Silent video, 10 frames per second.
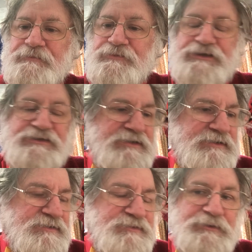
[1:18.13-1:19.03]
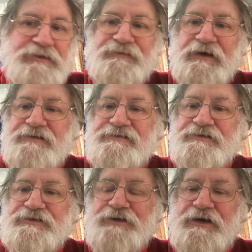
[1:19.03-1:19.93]
She turned to an advisor
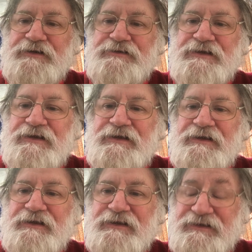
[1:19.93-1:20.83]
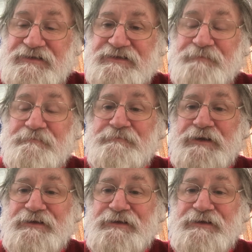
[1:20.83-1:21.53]
to try and get some